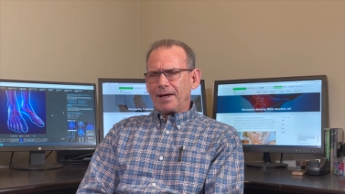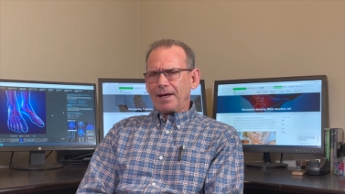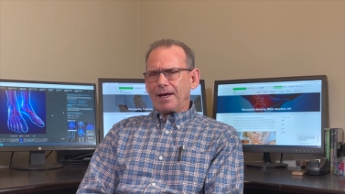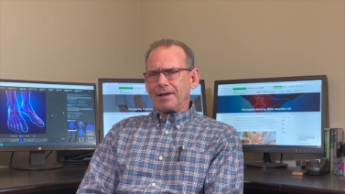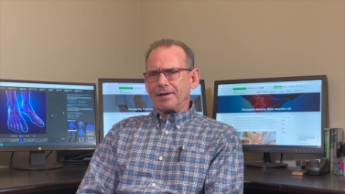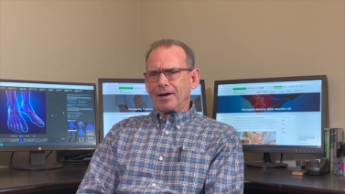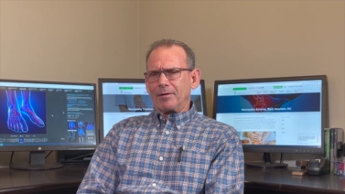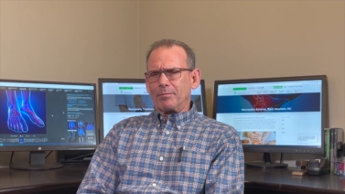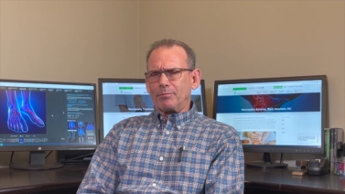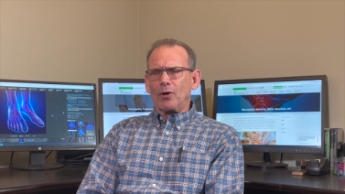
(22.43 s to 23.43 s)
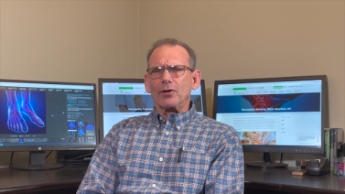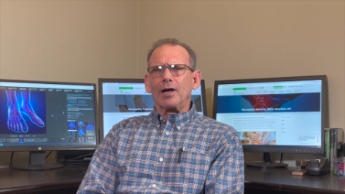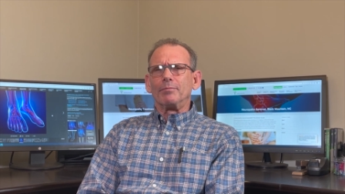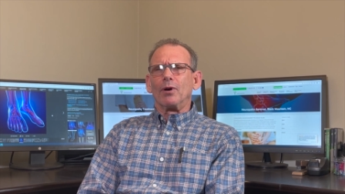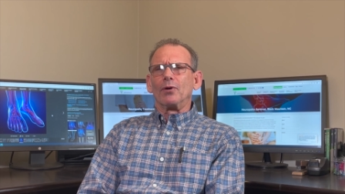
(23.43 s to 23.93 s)
and uh, bone
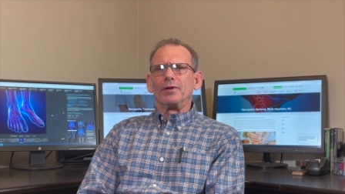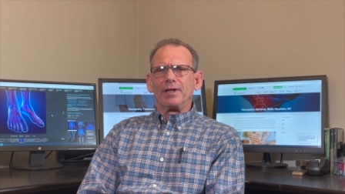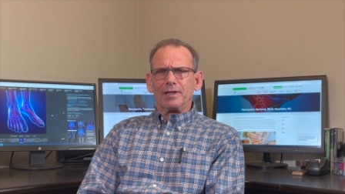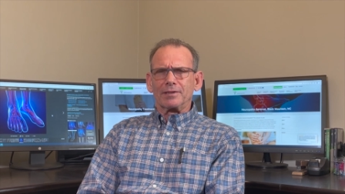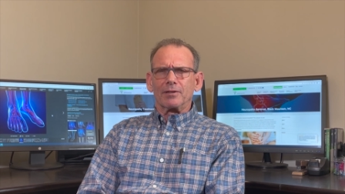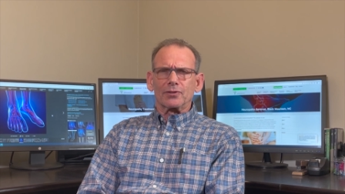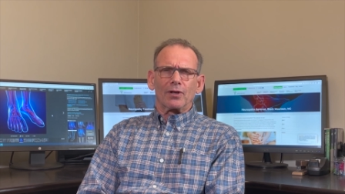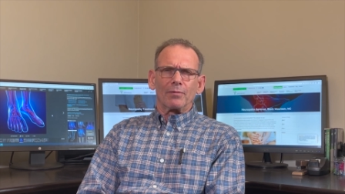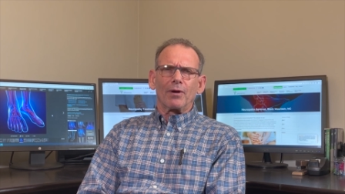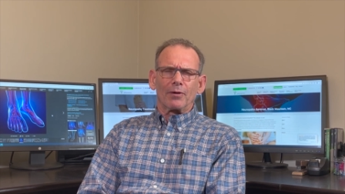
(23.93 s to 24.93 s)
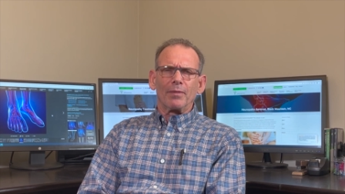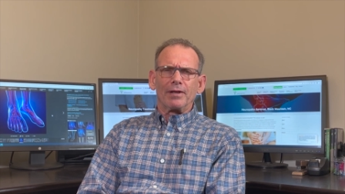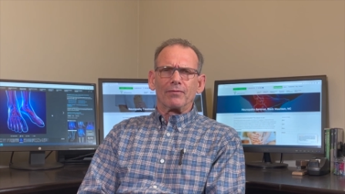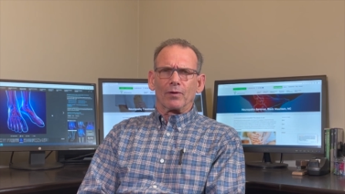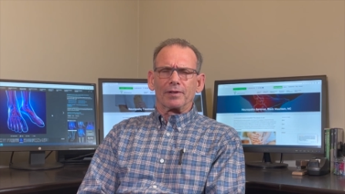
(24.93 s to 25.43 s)
on bone knees. Those are our, our
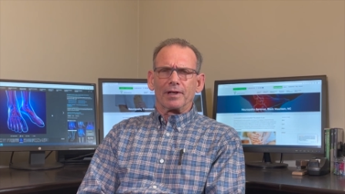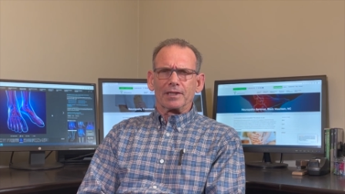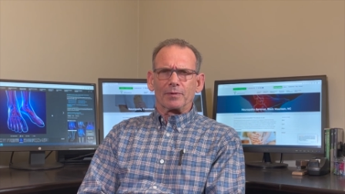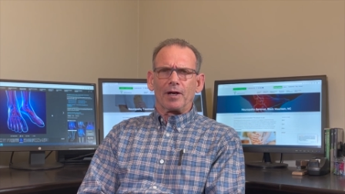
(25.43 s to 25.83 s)
main fortes.